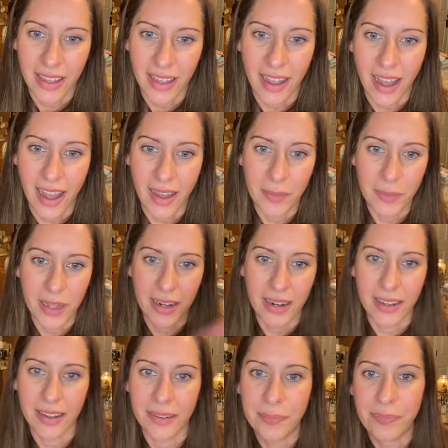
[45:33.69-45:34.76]
I'm going
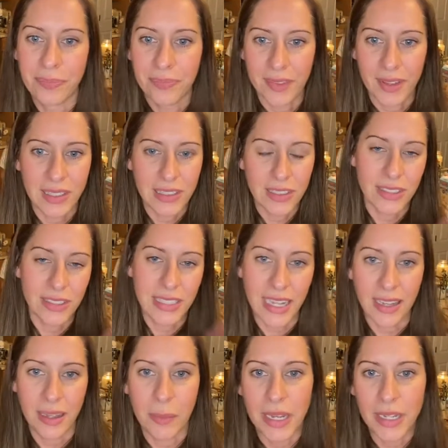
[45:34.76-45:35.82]
to tell
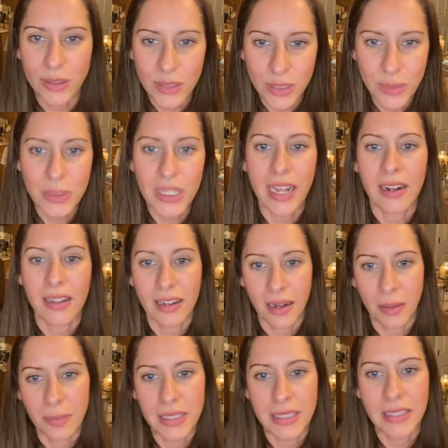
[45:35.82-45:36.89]
on my YouTube channel, and I'll
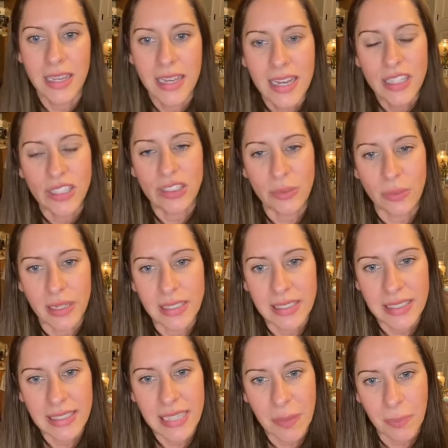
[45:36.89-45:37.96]
be doing
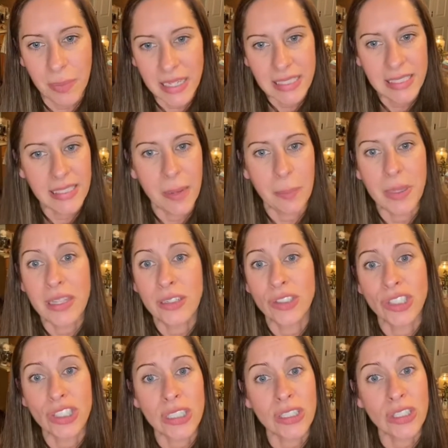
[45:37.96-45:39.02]
step by step, but there's
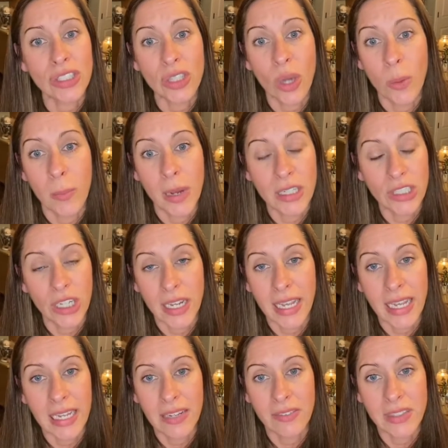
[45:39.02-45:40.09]
just so much I can't
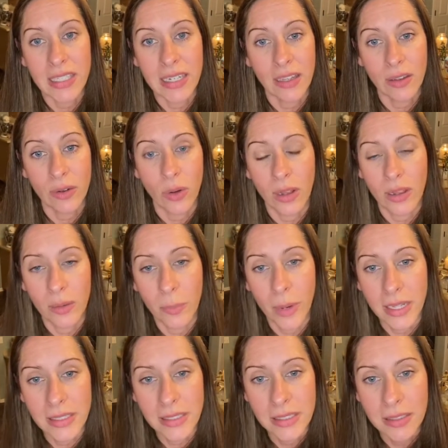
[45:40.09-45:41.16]
even tell it all at once.